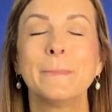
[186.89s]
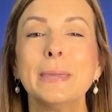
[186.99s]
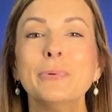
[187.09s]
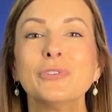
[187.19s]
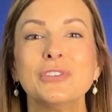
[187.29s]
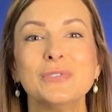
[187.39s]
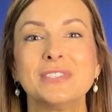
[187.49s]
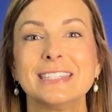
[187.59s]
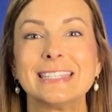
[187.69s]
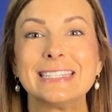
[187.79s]
People use
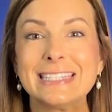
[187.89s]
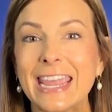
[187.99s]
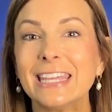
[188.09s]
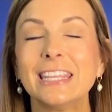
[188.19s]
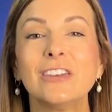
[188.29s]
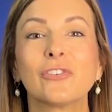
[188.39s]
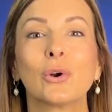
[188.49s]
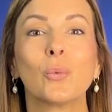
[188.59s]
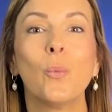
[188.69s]
this daily for